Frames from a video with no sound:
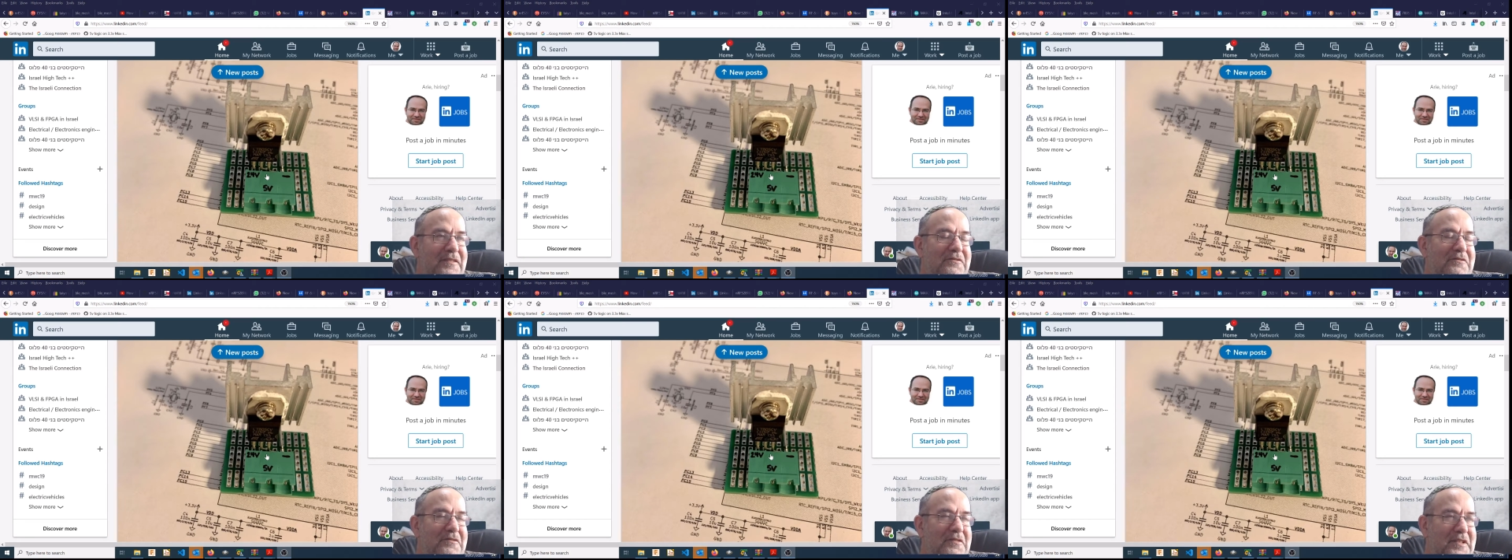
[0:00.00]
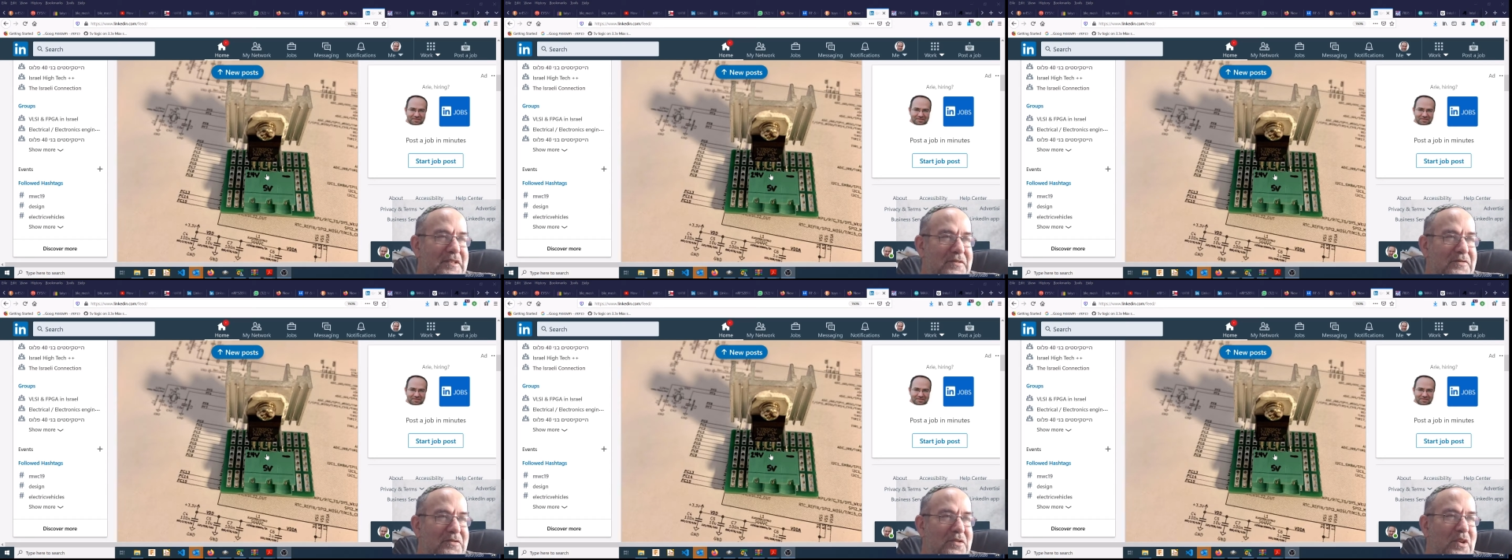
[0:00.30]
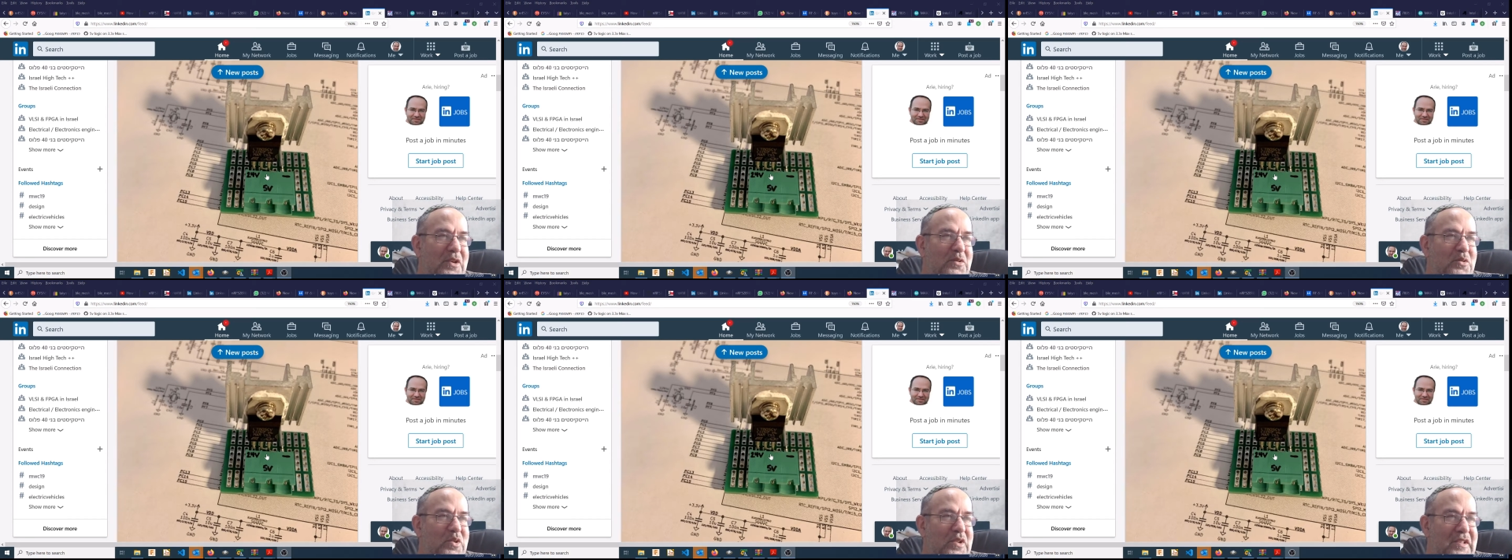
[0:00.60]

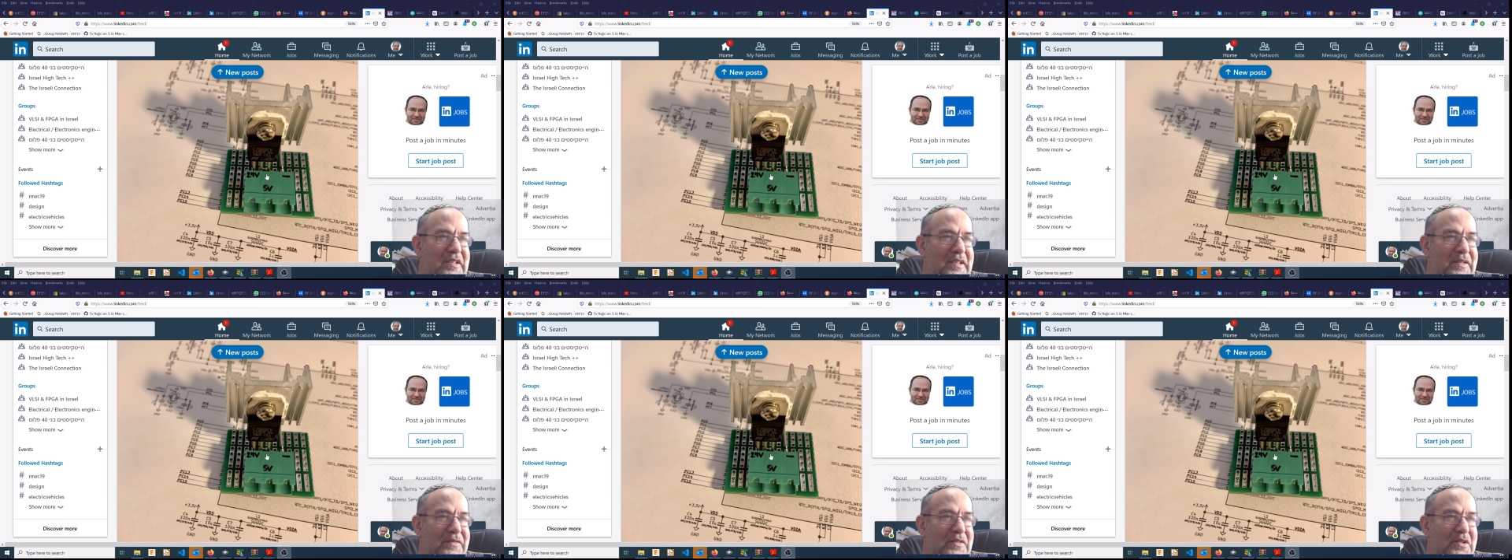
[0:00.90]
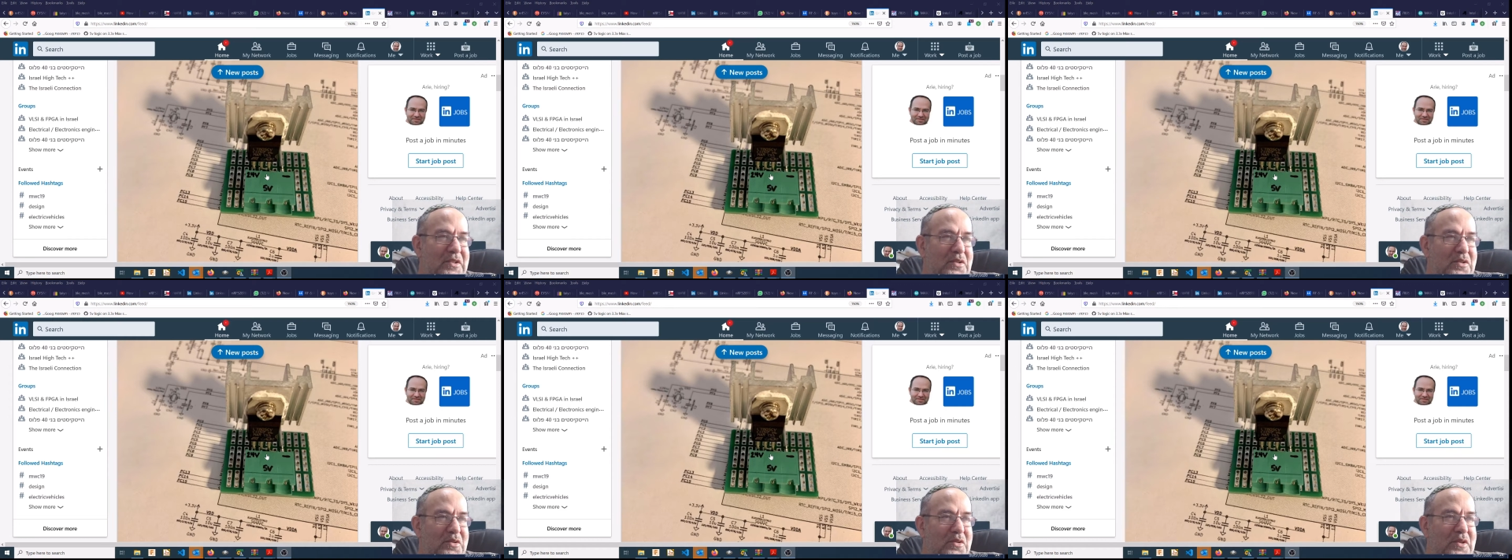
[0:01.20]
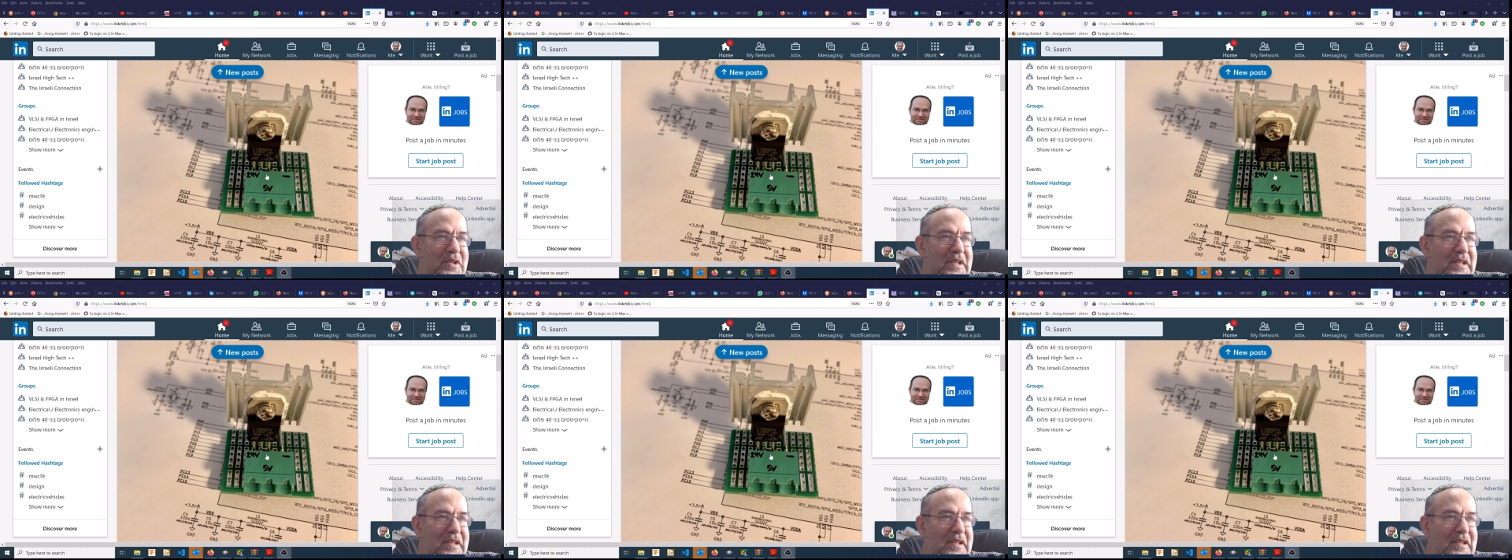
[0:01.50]
we're giving you
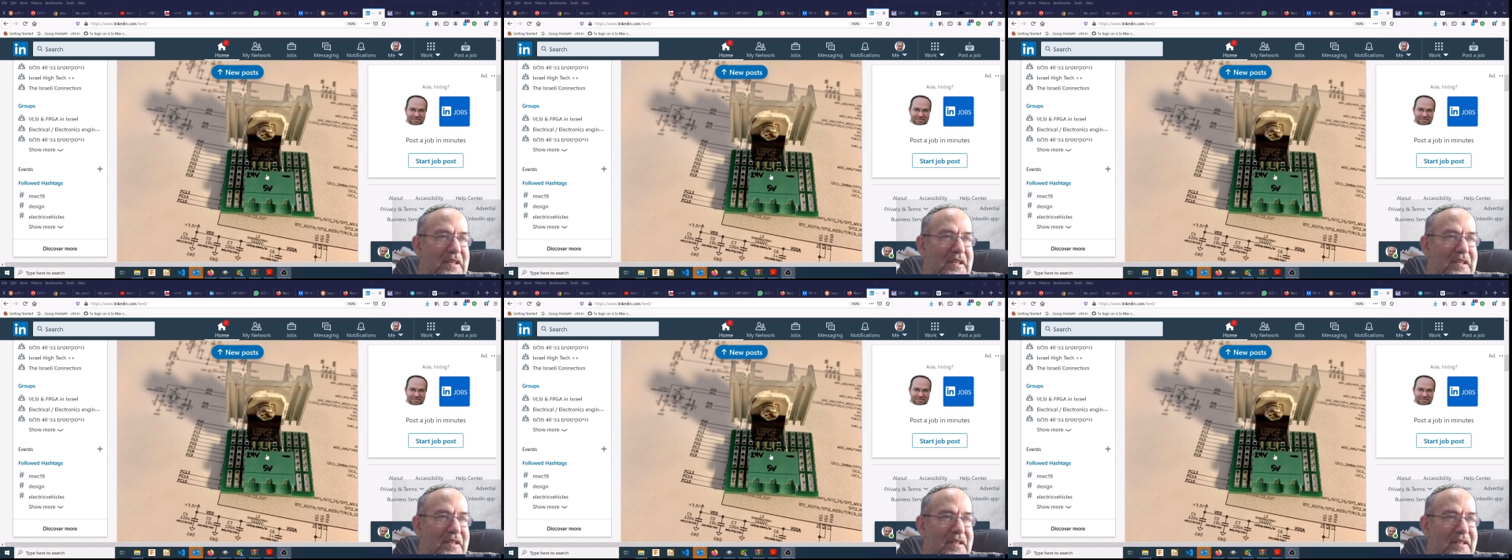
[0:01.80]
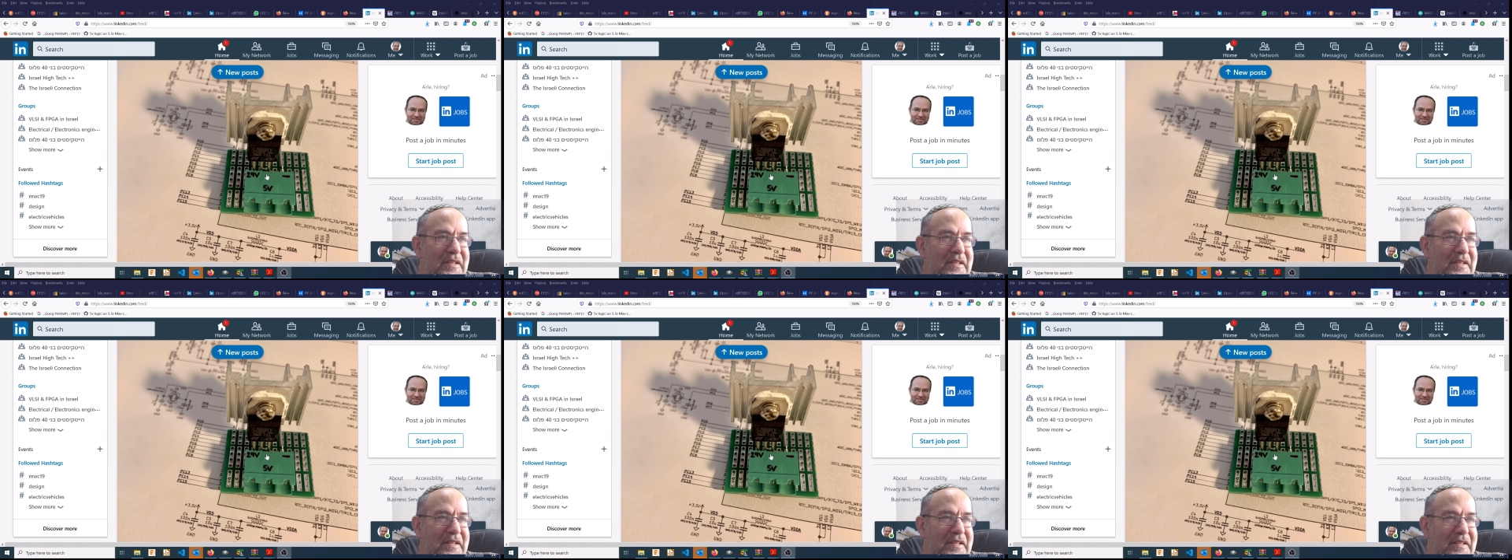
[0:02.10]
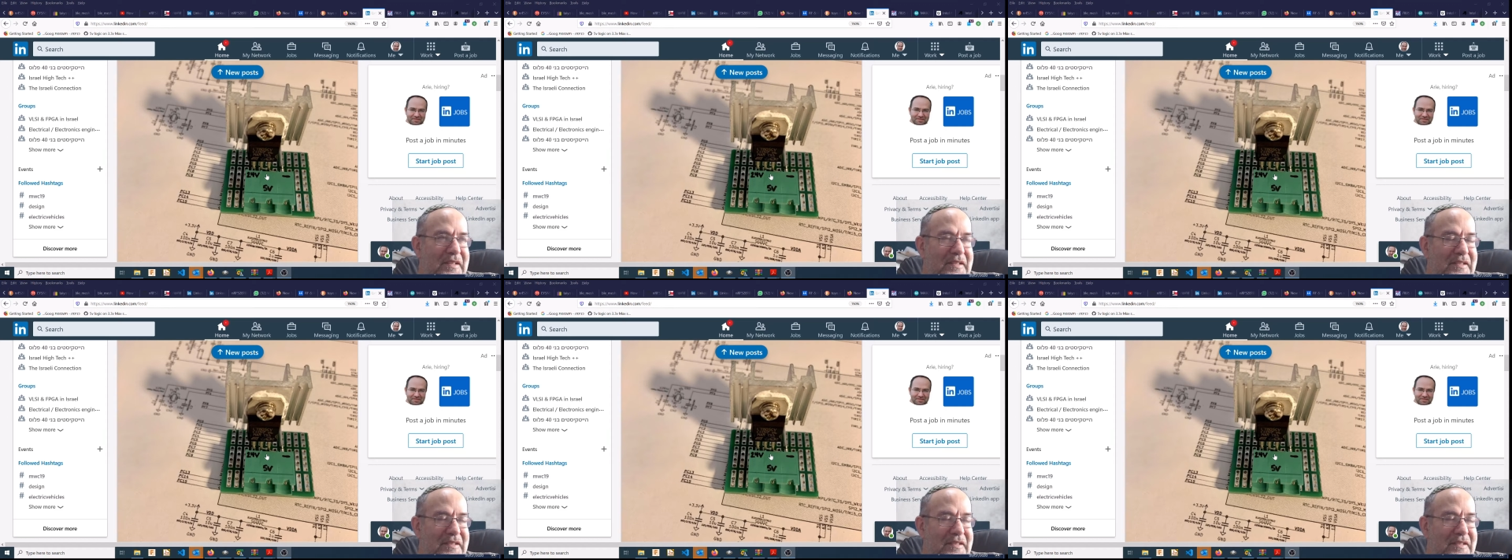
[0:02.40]
a